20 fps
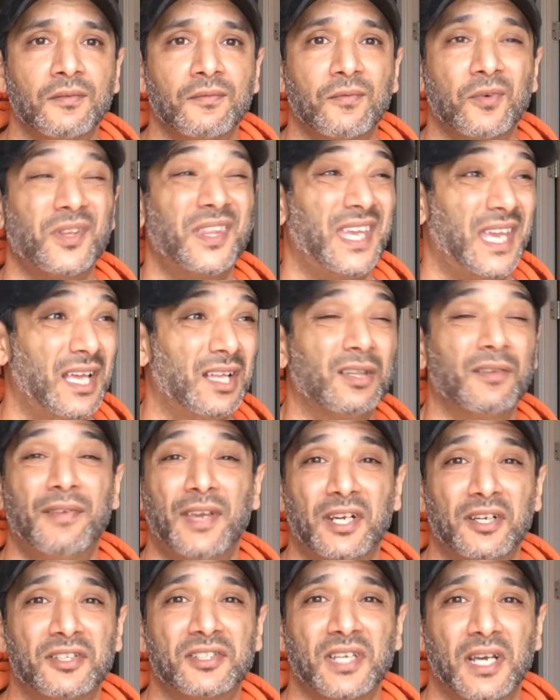for the
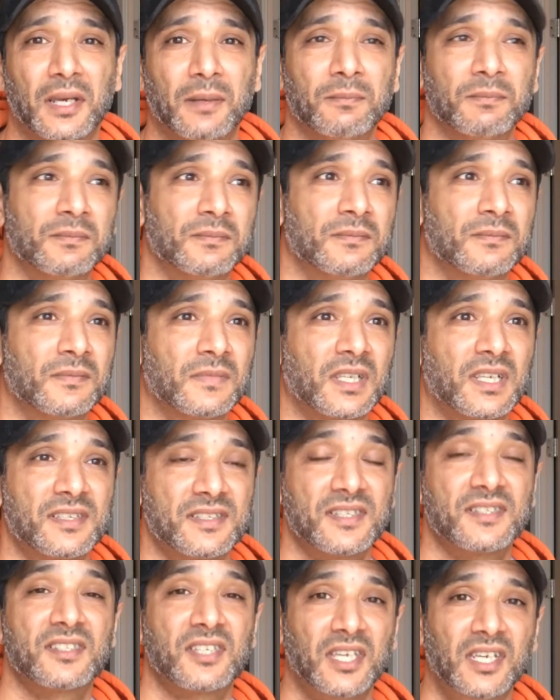elevator time,
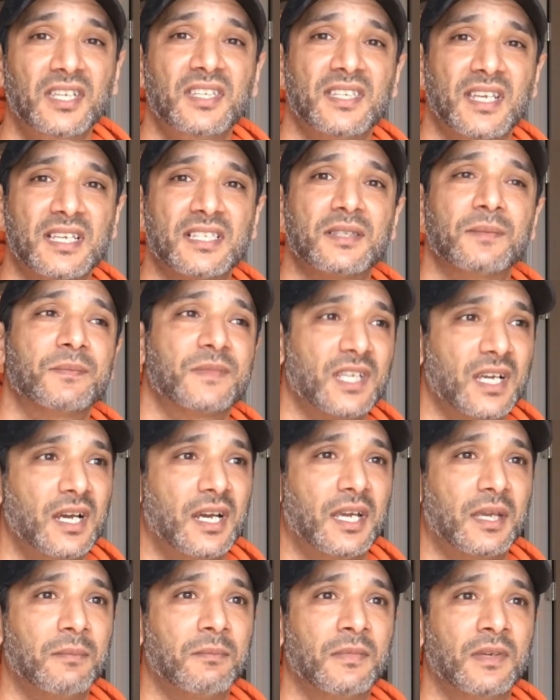because it's going to take some
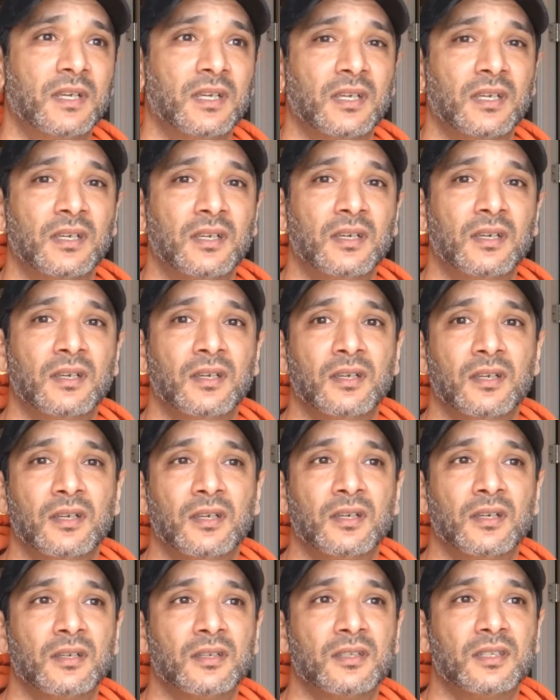time
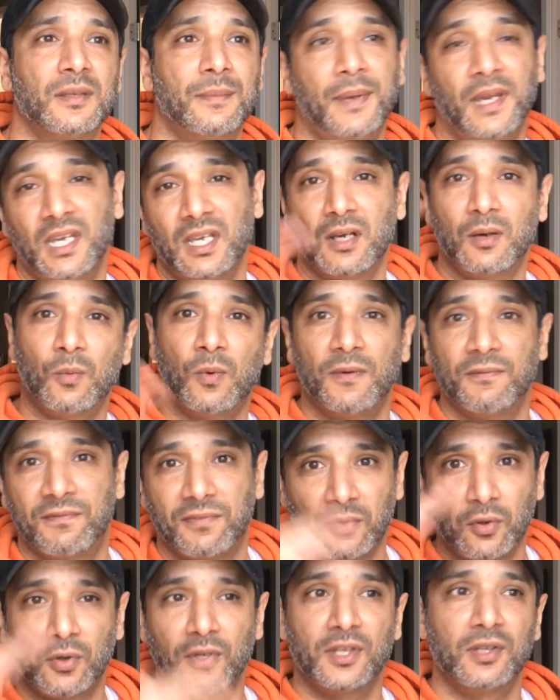depending on what
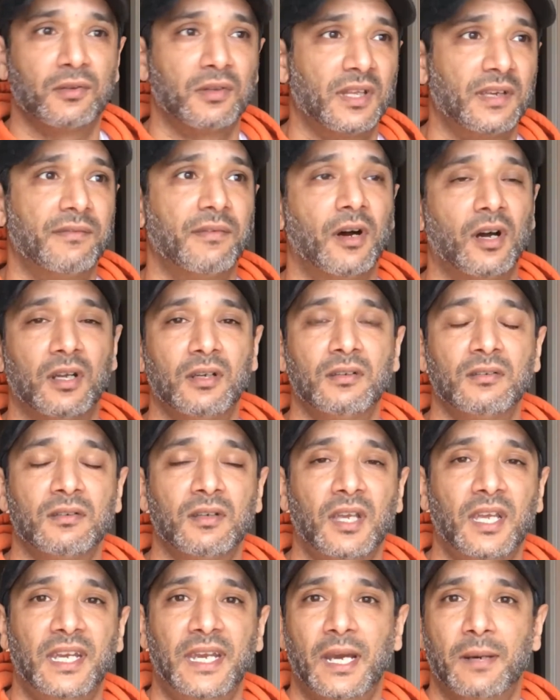floor you live on
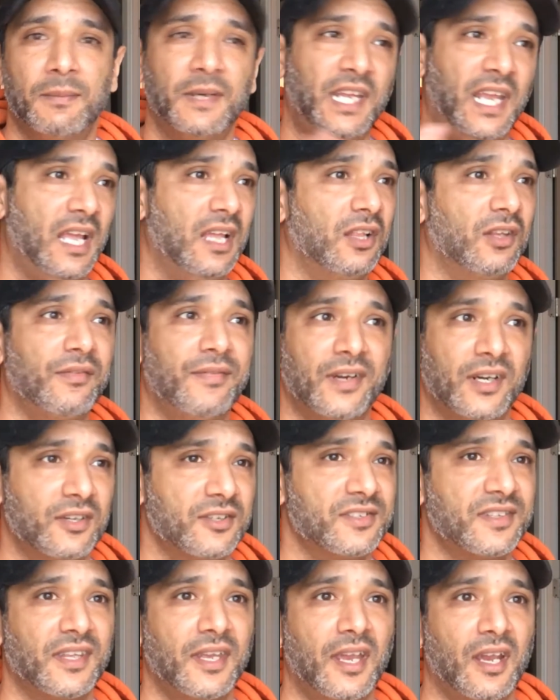and how many
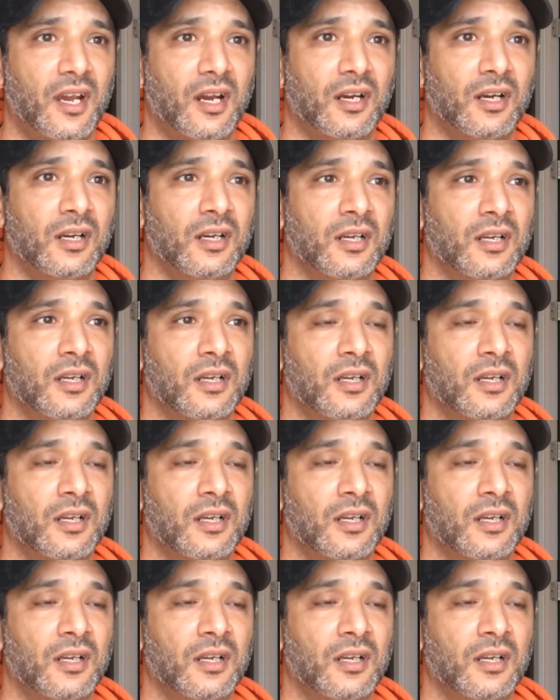elevators there are.